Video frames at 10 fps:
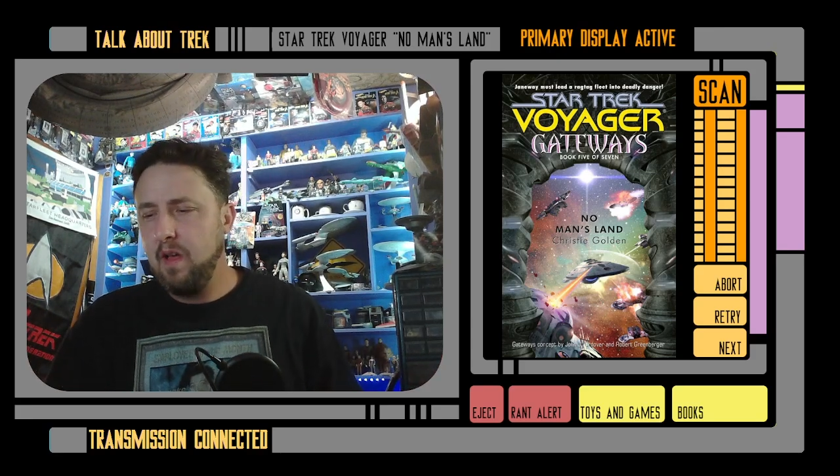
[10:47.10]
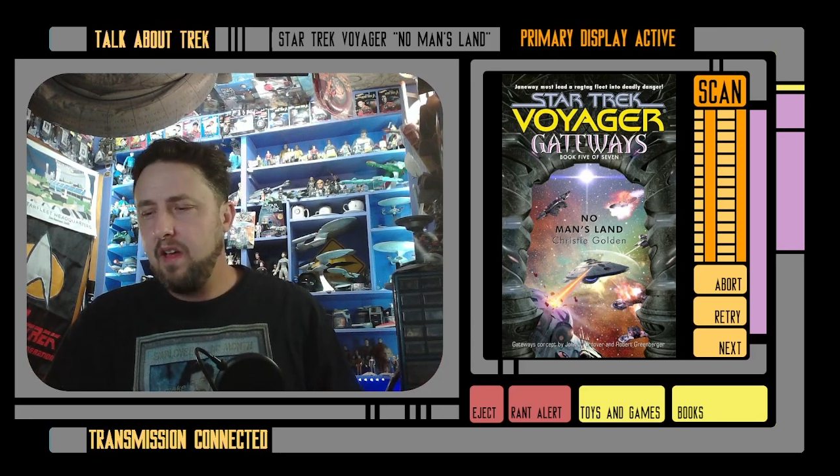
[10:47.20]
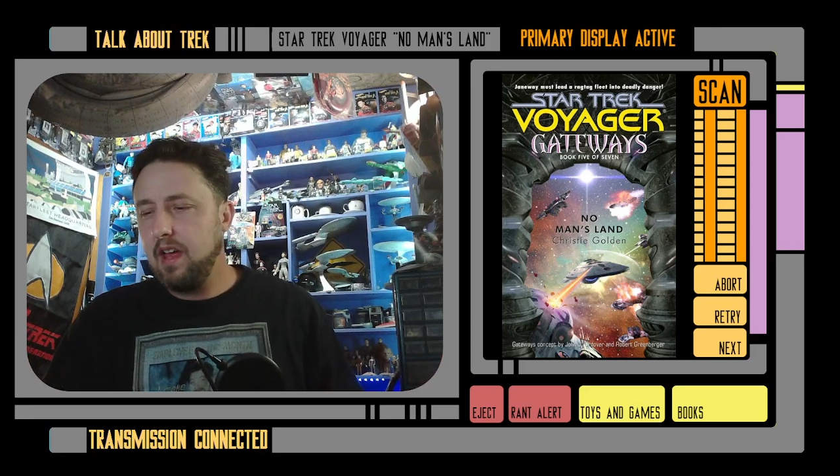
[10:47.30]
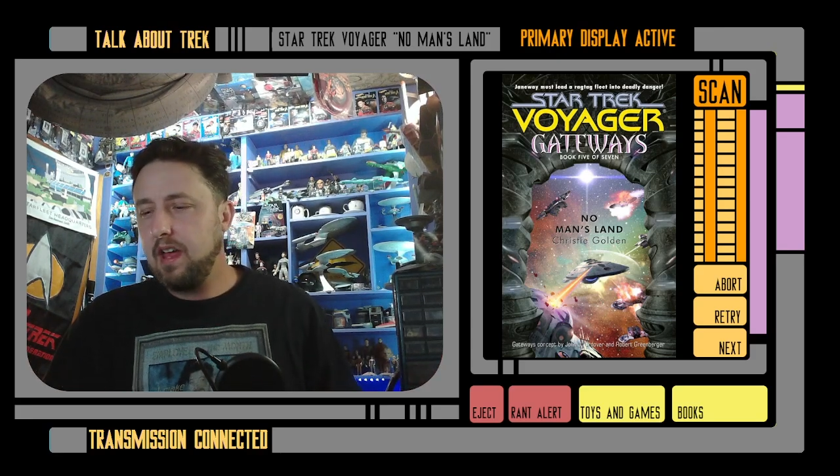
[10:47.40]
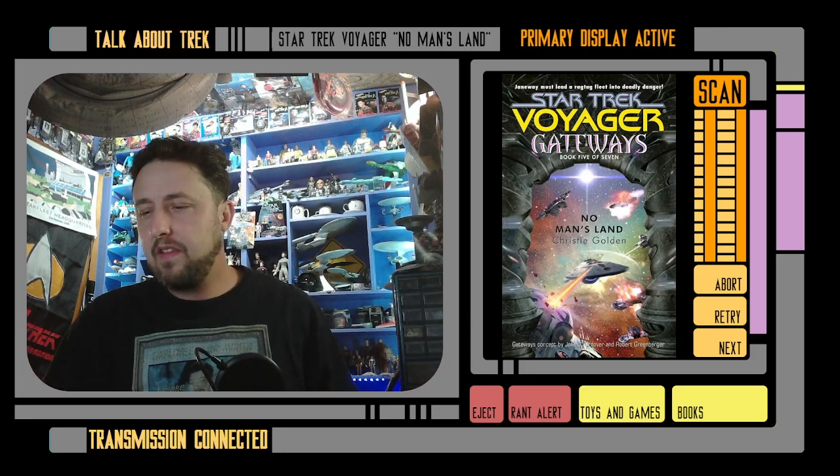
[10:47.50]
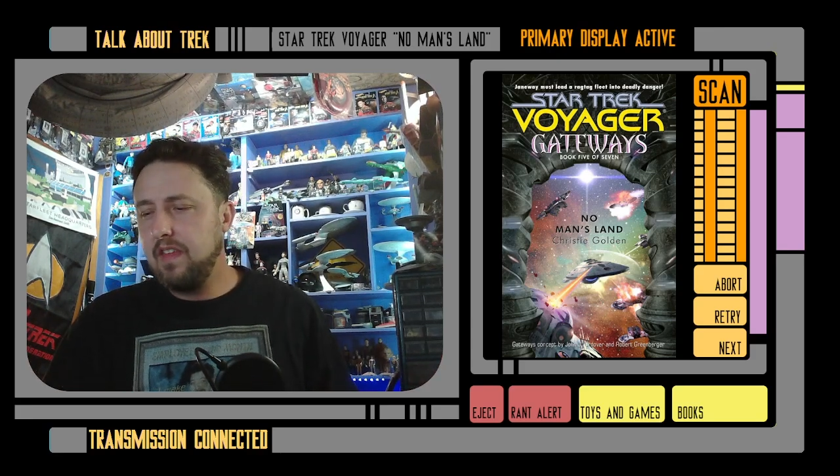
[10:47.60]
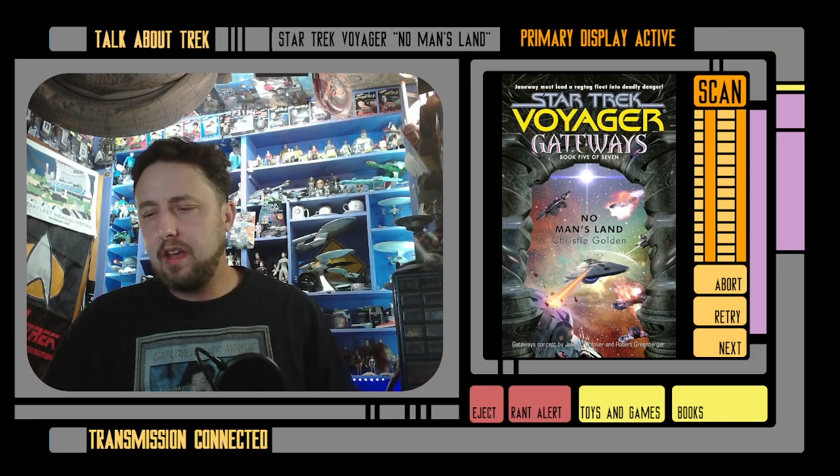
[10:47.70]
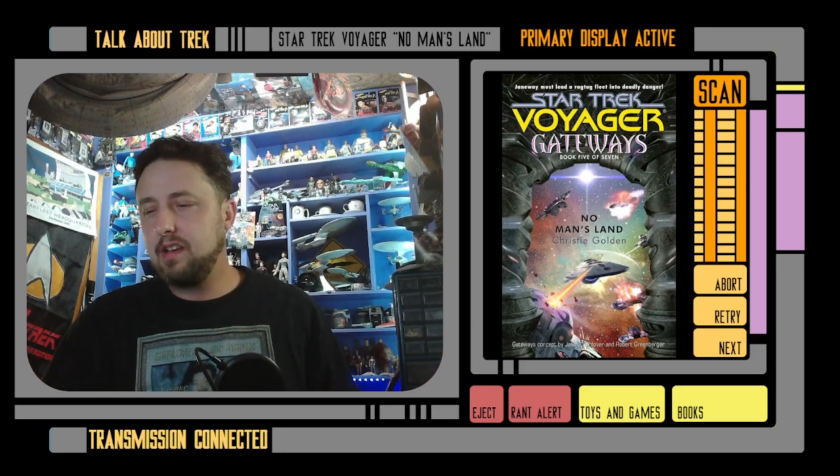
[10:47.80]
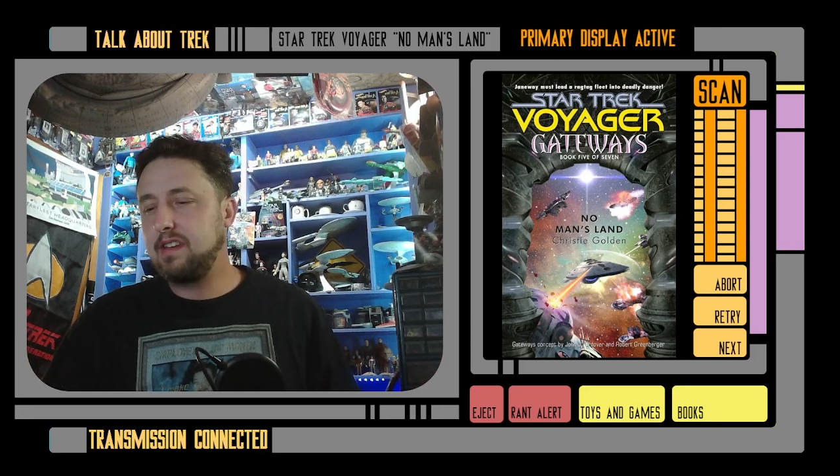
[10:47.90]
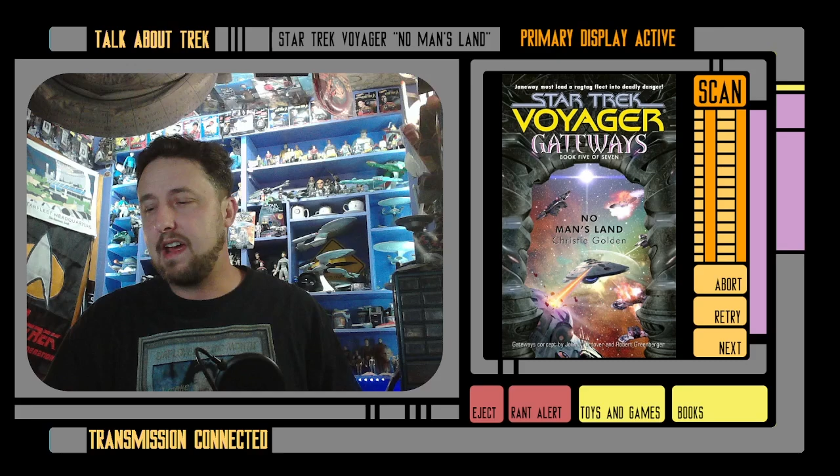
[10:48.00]
and they
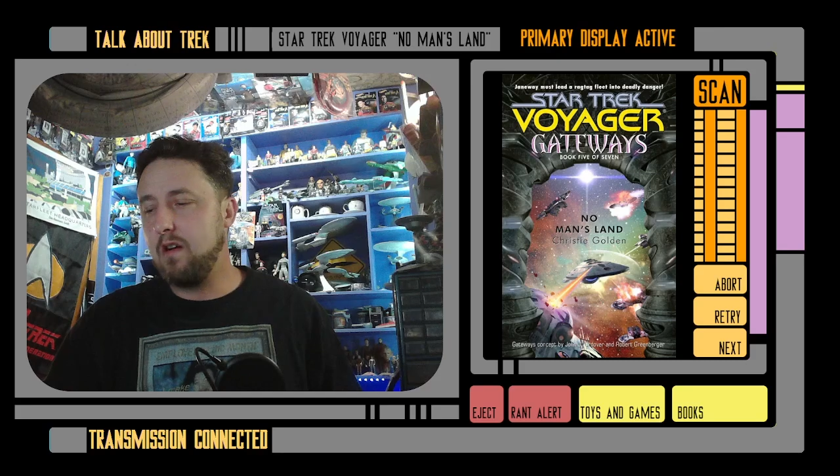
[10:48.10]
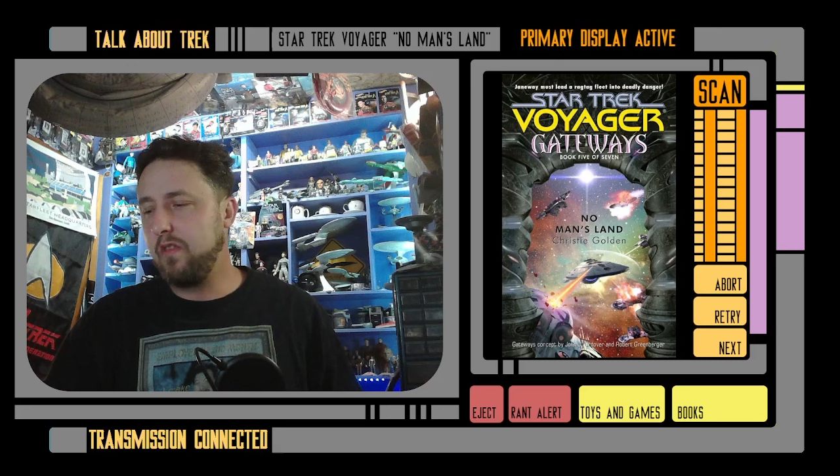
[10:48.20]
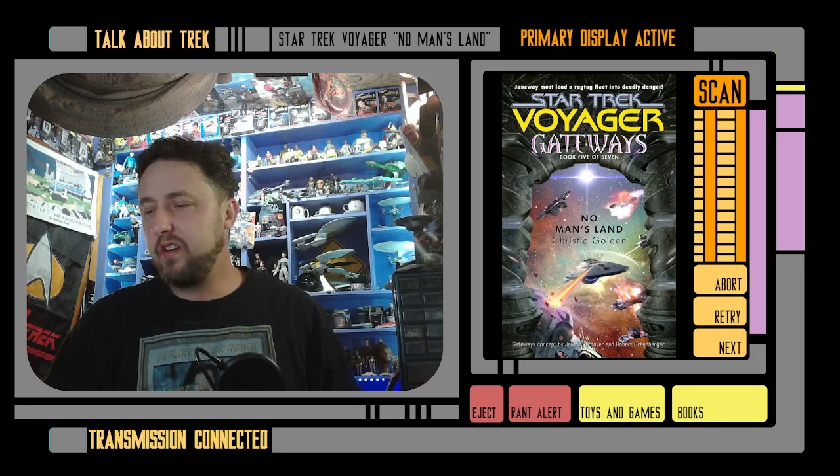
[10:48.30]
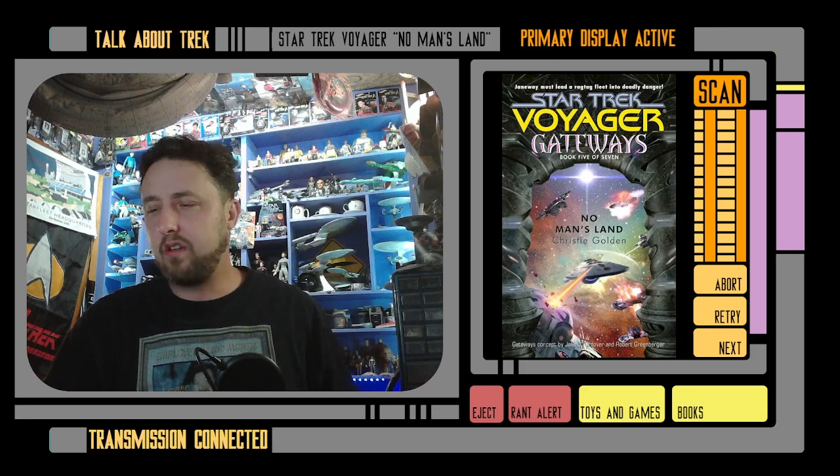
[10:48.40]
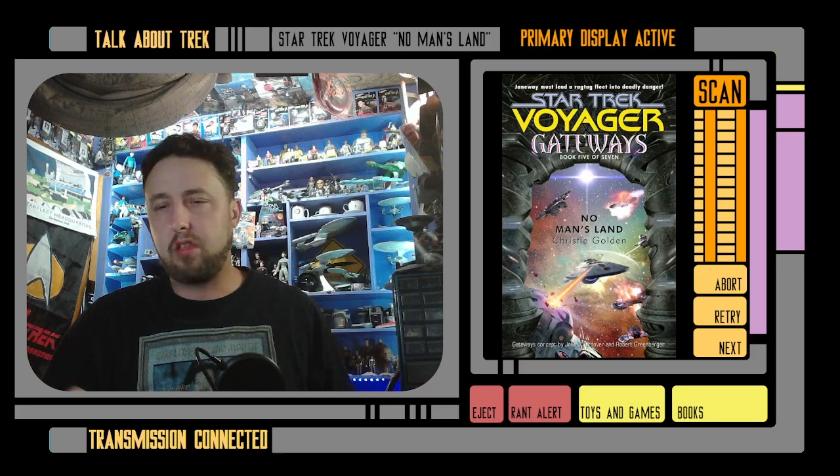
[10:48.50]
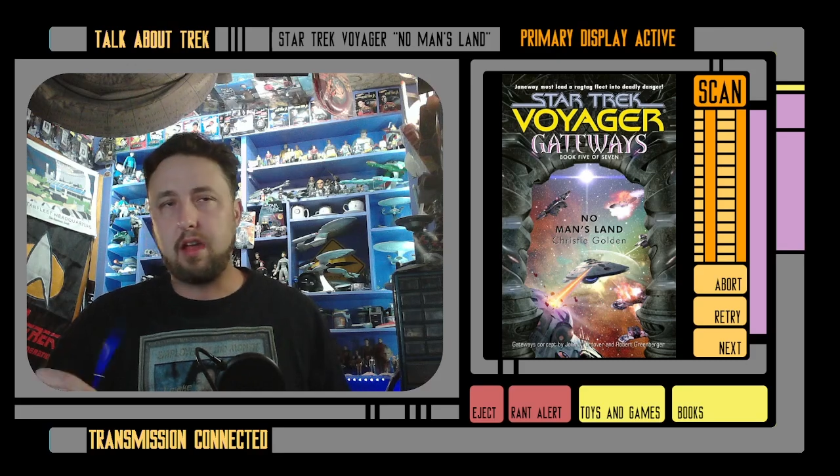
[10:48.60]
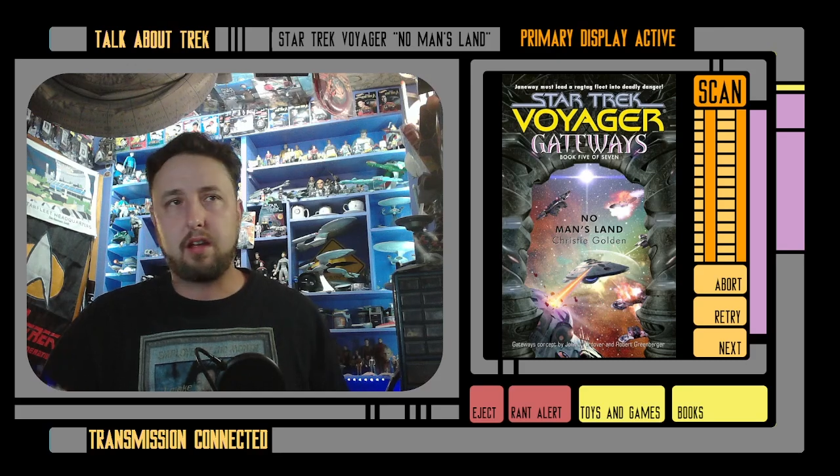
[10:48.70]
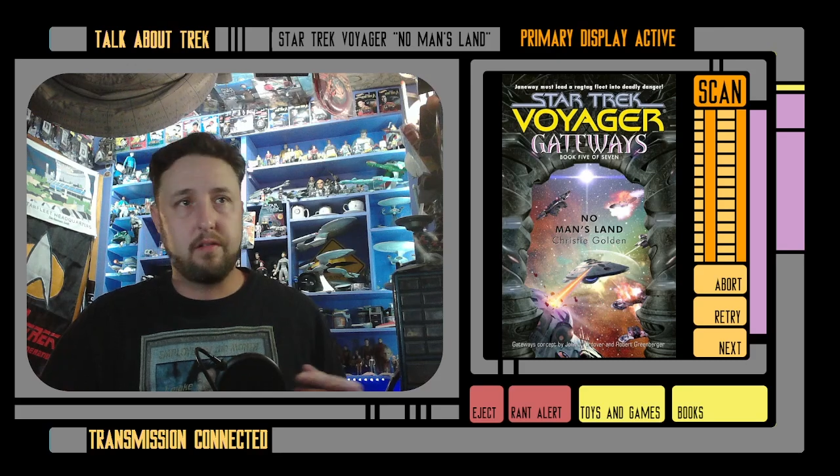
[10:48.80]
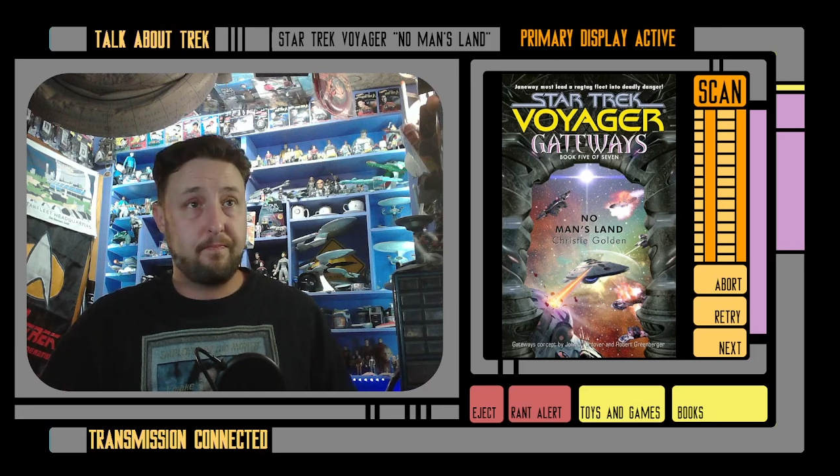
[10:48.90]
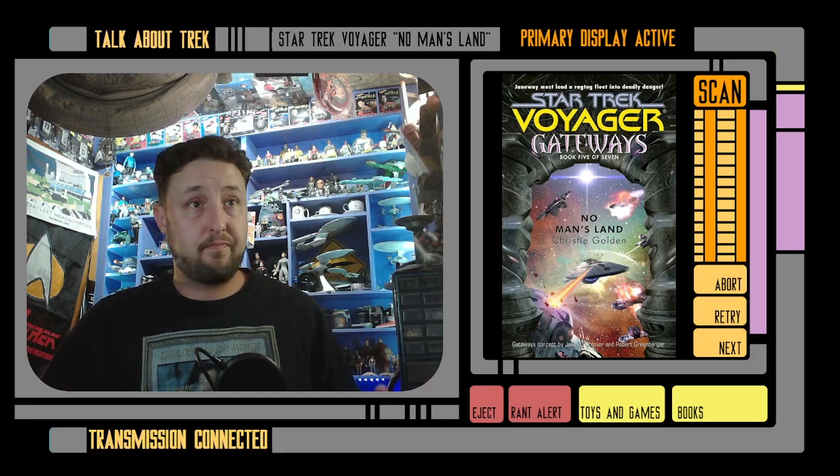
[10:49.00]
can tell that it's like